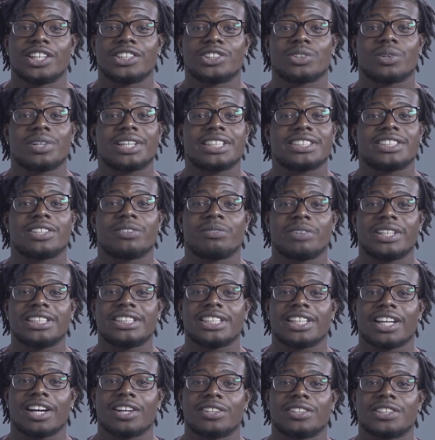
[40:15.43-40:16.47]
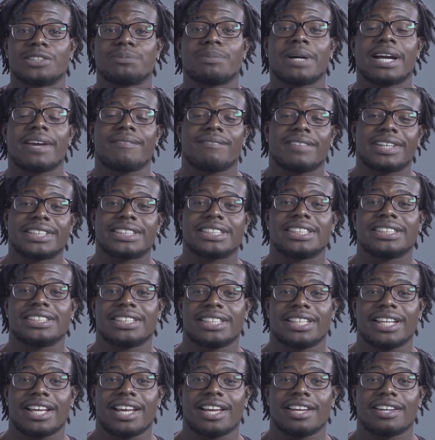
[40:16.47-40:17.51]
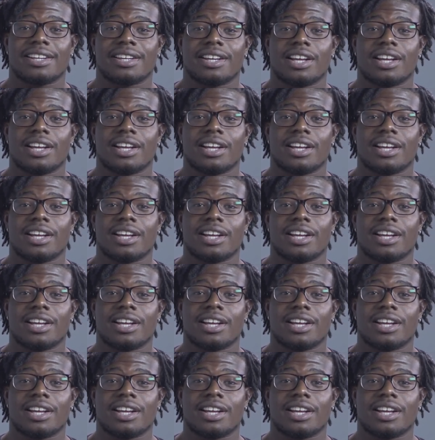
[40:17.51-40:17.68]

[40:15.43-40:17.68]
join us in reaching others by investing today.